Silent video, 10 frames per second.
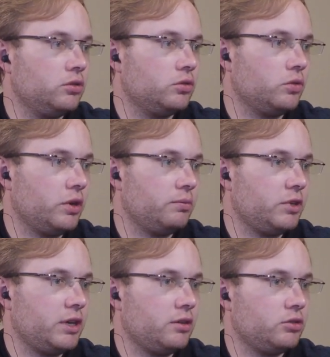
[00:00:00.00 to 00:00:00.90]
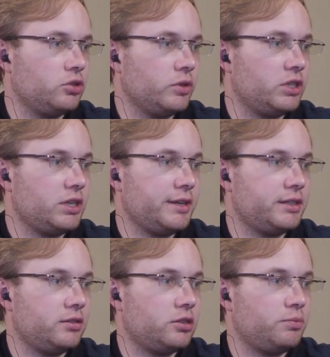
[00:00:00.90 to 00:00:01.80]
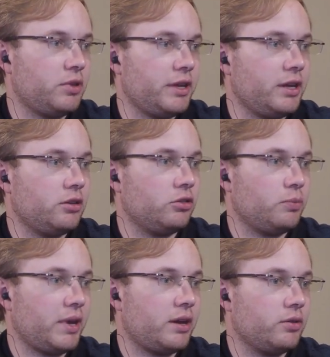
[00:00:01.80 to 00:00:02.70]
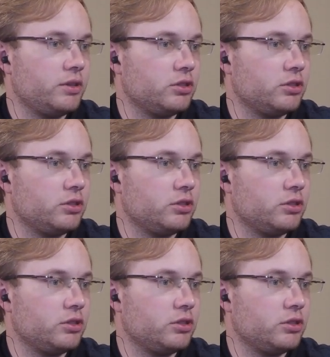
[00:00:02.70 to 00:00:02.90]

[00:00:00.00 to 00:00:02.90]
swipe down. So it does display under the batteries.